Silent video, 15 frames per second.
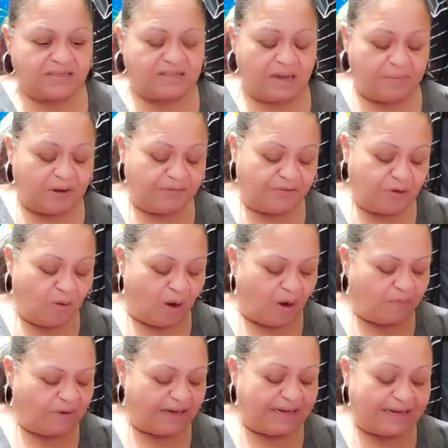Some of you
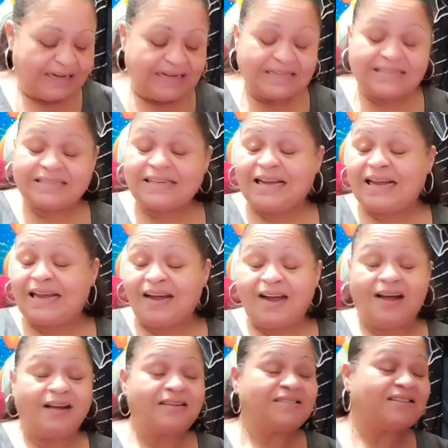are releasing
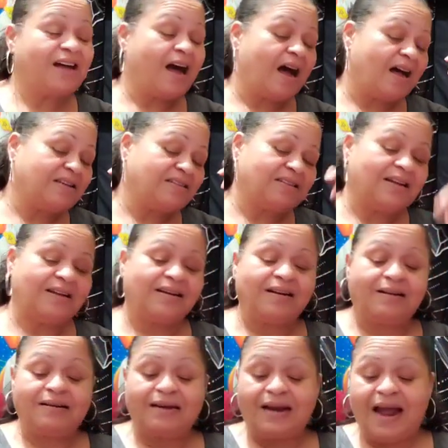a toxic
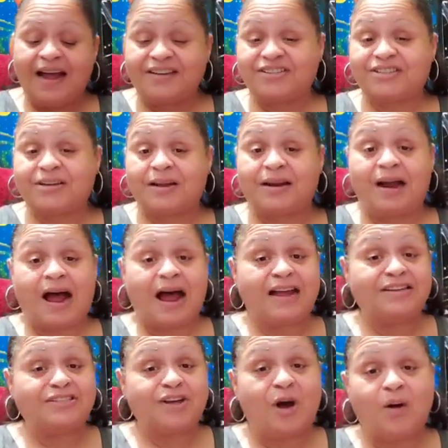connection.
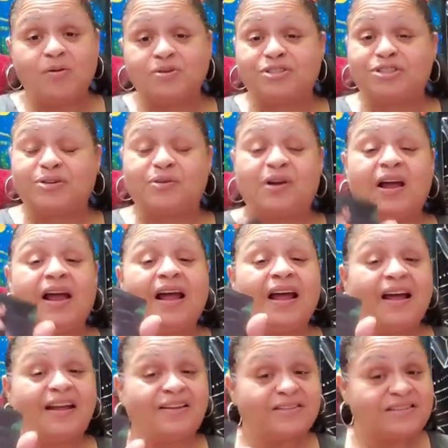I told you.
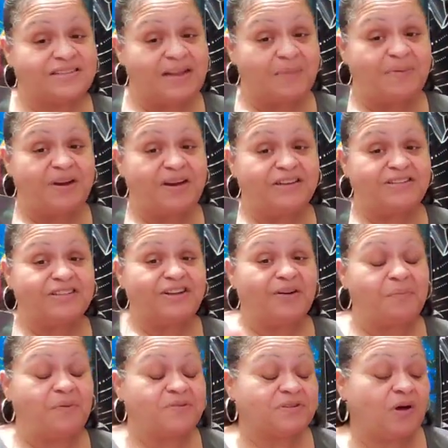And you're stepping into
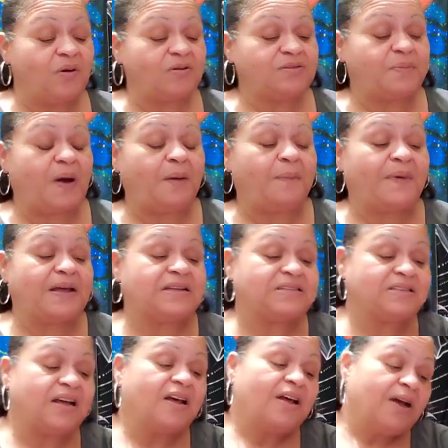your soul's
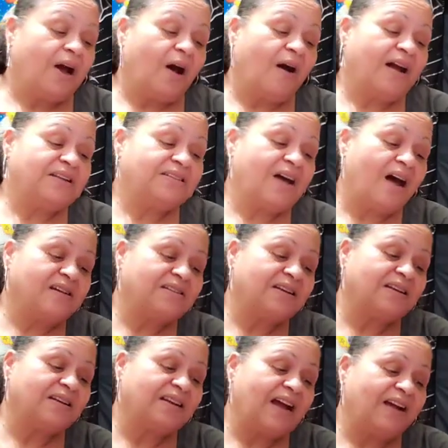purpose. All right,
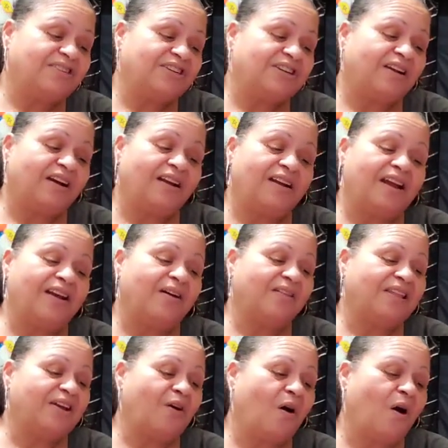toxic connection,
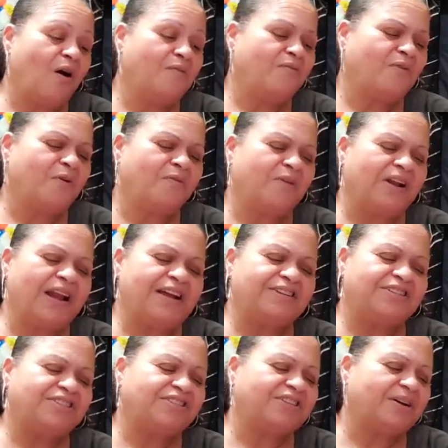unhealthy, harmful
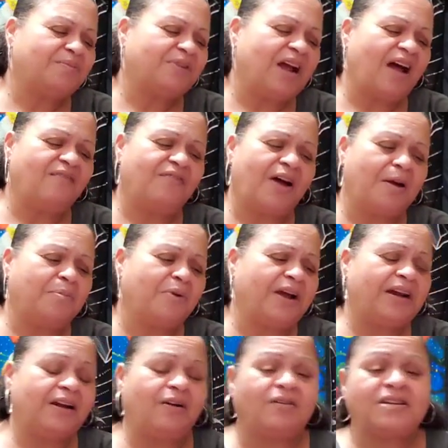relationship, not
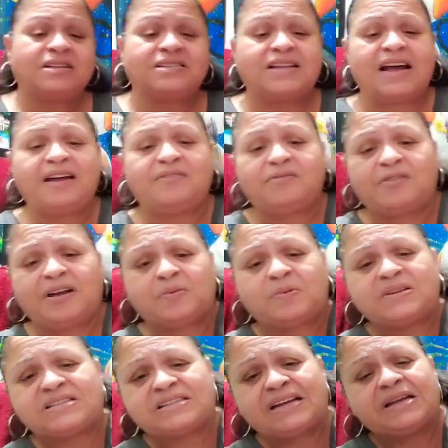vibrating on the same
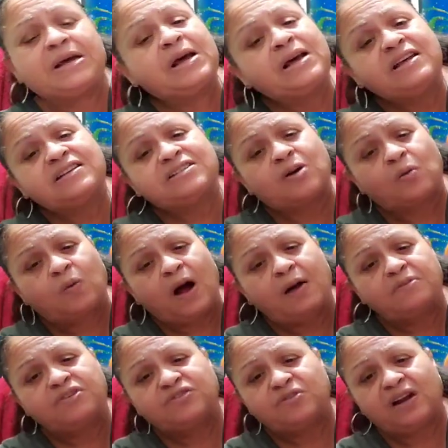frequency. So
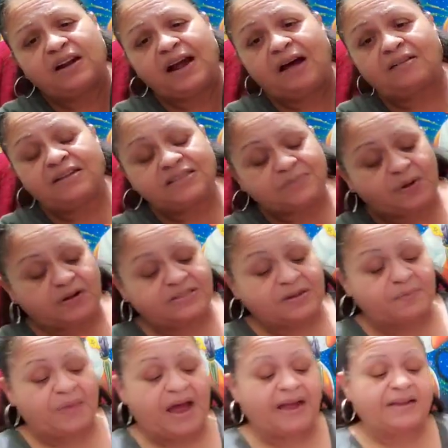why would you allow this
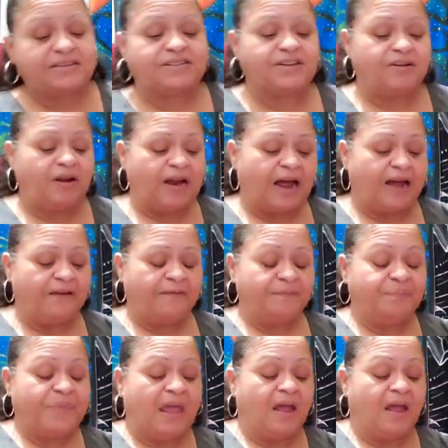person back into your life?